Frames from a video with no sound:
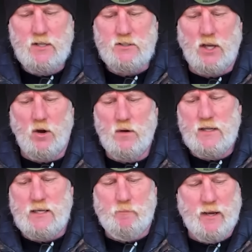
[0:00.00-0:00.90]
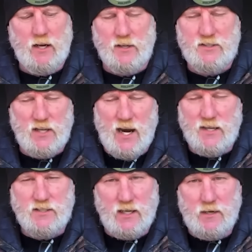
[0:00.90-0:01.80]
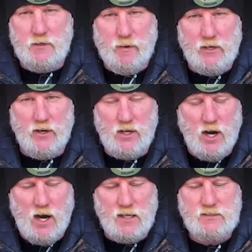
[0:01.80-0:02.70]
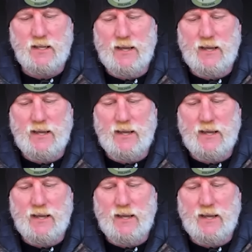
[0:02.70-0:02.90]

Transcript: So depending on the size, it's going to depend on the cost.